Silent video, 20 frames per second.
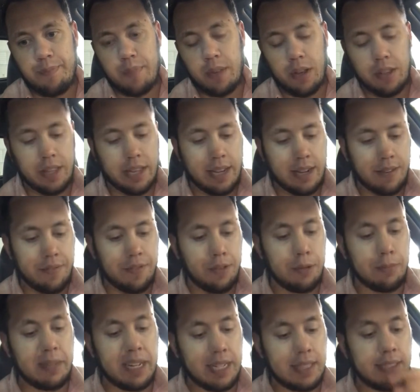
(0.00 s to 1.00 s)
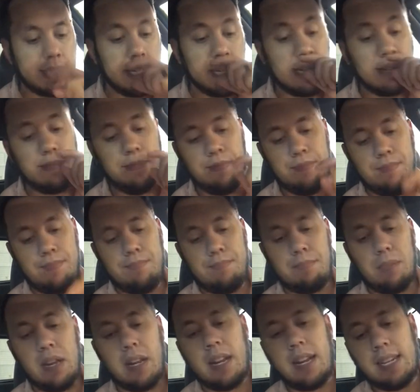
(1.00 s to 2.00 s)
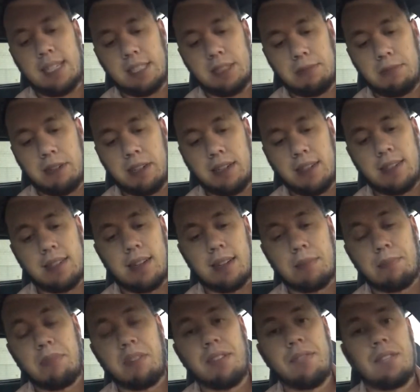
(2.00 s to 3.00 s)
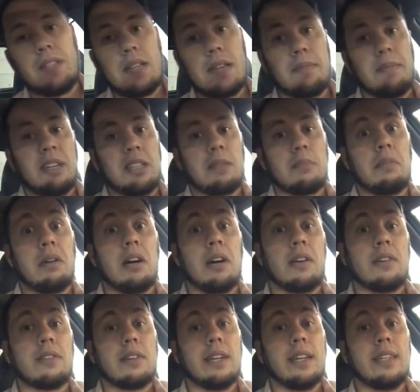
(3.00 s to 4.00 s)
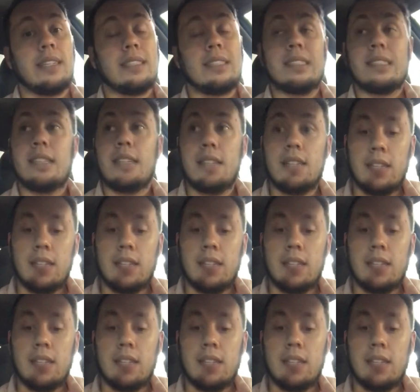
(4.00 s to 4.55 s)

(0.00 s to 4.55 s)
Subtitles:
I only got a few minutes here, but I just wanted to talk briefly about the Padres.